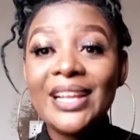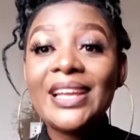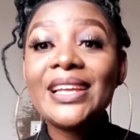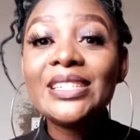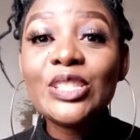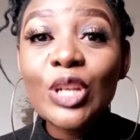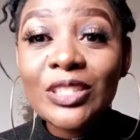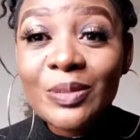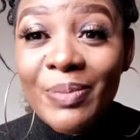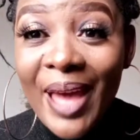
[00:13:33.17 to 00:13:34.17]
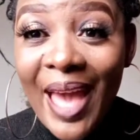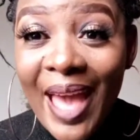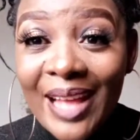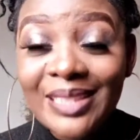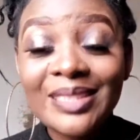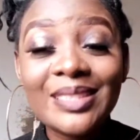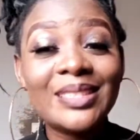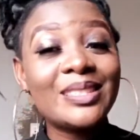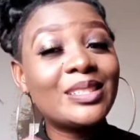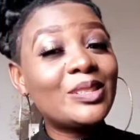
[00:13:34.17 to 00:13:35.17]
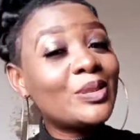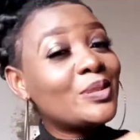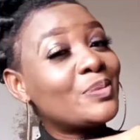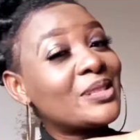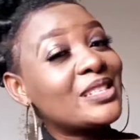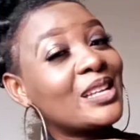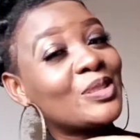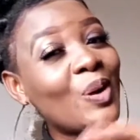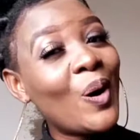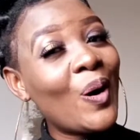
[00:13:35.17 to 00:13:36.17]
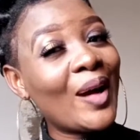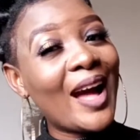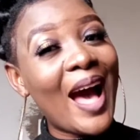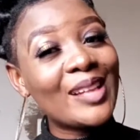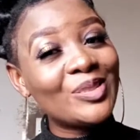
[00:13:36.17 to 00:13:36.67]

It is not bad. It is not bad at all, guys.